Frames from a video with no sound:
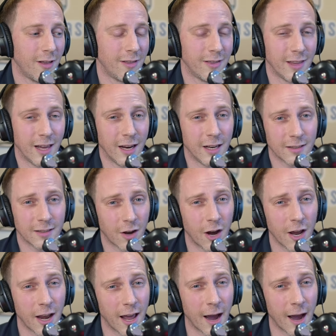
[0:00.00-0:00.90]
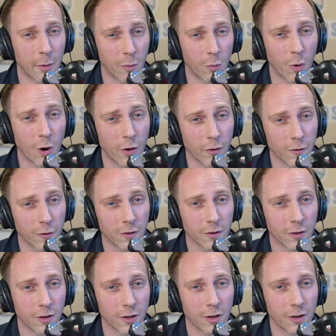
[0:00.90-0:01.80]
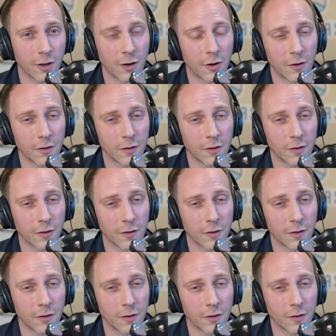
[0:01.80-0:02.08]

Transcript: that is kind of how it was you know